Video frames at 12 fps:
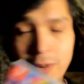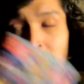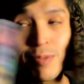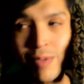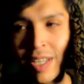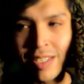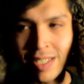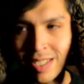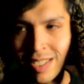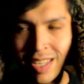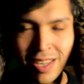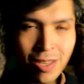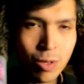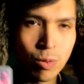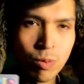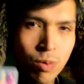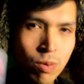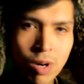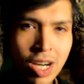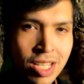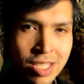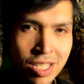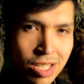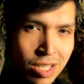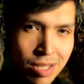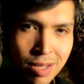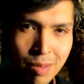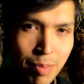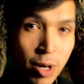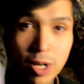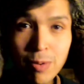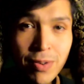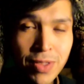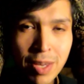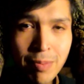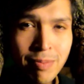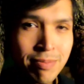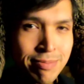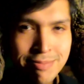places if you want to party with them.